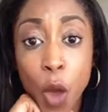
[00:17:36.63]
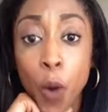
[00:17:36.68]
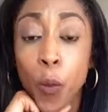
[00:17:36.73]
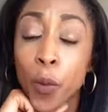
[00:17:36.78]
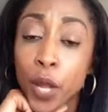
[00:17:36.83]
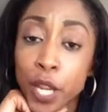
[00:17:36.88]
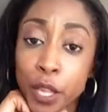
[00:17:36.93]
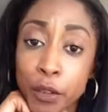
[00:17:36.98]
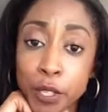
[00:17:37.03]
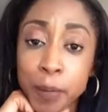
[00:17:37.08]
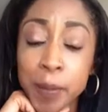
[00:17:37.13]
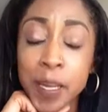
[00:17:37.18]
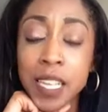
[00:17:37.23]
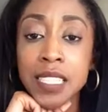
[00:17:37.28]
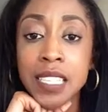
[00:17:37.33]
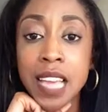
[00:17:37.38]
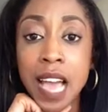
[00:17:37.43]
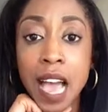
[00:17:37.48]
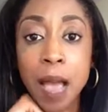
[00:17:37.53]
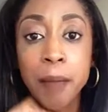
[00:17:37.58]
When are you
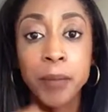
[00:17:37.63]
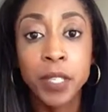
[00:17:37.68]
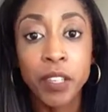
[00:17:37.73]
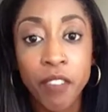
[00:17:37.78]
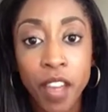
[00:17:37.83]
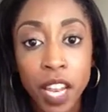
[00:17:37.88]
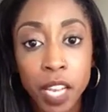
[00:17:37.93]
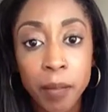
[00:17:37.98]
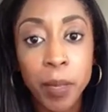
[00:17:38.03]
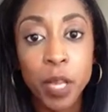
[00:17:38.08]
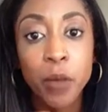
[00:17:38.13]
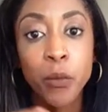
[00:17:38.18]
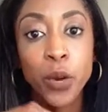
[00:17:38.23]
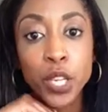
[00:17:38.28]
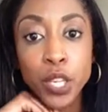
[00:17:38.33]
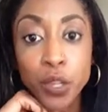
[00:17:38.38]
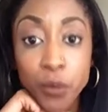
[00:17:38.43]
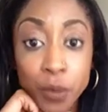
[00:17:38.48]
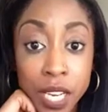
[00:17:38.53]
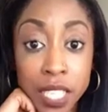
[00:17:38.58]
spending time developing
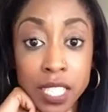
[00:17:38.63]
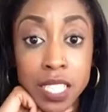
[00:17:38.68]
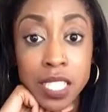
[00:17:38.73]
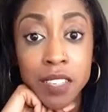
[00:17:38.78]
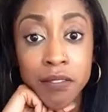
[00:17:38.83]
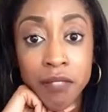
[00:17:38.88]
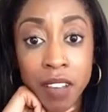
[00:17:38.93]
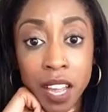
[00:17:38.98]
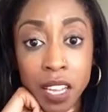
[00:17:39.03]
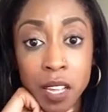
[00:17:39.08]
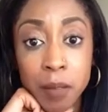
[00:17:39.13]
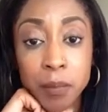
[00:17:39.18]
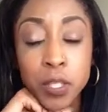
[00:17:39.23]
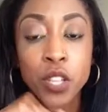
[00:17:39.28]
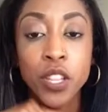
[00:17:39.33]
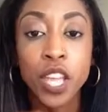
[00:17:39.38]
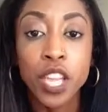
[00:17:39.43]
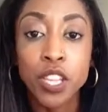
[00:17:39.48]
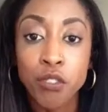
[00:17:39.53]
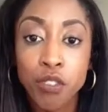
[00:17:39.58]
what you need to develop
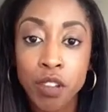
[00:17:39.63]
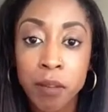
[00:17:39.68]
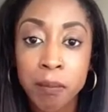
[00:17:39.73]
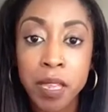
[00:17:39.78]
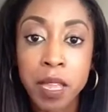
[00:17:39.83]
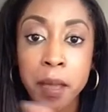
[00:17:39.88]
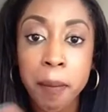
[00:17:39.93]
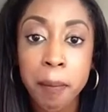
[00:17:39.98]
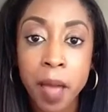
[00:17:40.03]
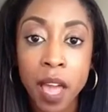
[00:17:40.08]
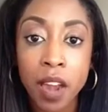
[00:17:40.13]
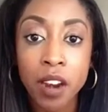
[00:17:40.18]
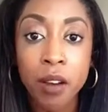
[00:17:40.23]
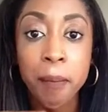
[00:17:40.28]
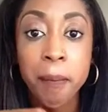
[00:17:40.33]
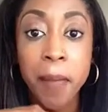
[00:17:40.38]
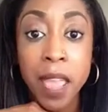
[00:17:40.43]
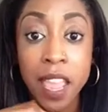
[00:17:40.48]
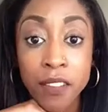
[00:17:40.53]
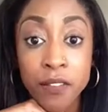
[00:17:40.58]
so that you can be a better
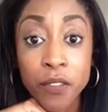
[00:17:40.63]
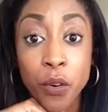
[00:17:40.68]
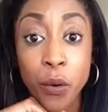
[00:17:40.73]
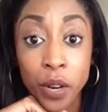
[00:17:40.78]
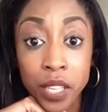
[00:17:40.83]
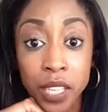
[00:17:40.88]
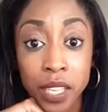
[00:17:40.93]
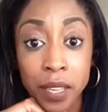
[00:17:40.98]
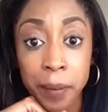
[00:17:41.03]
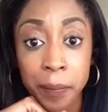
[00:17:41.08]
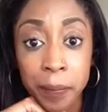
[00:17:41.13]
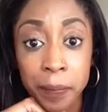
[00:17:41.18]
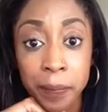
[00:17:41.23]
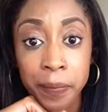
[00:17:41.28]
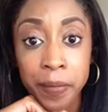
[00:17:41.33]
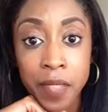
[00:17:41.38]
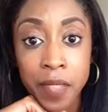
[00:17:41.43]
mate for them?